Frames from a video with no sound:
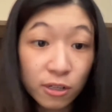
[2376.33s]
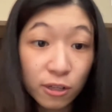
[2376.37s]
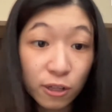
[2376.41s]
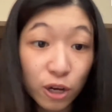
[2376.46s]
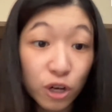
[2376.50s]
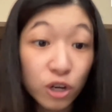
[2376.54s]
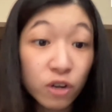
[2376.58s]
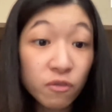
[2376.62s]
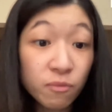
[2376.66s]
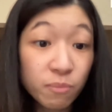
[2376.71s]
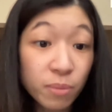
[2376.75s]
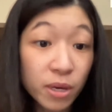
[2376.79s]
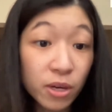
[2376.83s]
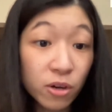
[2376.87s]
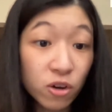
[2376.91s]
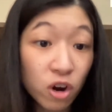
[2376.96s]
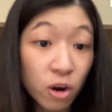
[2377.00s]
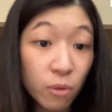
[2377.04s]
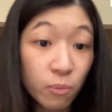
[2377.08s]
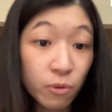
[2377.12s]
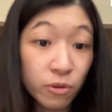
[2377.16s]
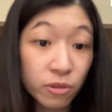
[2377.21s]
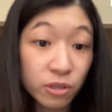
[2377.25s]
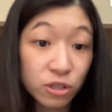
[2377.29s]
a lot of big
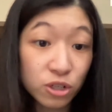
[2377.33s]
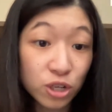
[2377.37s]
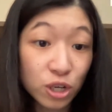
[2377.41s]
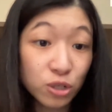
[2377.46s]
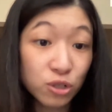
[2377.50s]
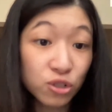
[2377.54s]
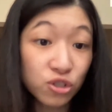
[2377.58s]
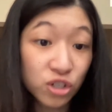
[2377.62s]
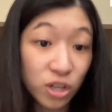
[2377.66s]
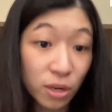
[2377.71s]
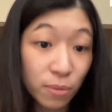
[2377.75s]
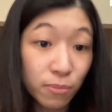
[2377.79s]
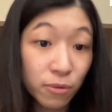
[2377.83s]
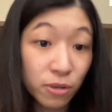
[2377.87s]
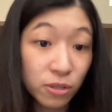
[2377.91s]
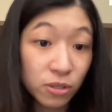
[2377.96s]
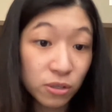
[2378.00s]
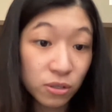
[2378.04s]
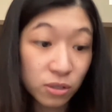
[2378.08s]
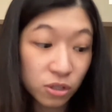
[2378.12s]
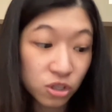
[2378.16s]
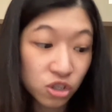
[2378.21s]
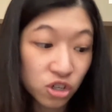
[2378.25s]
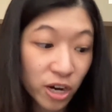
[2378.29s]
corporate, they're trying to jump
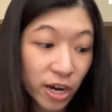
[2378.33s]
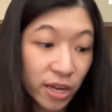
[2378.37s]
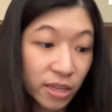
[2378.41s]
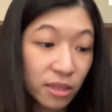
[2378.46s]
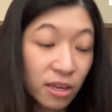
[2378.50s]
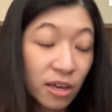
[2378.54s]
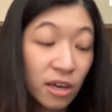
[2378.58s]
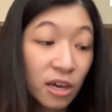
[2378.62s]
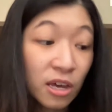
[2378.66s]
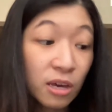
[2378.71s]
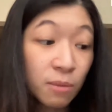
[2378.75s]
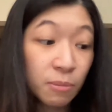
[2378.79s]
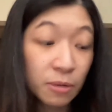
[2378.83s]
onto the trend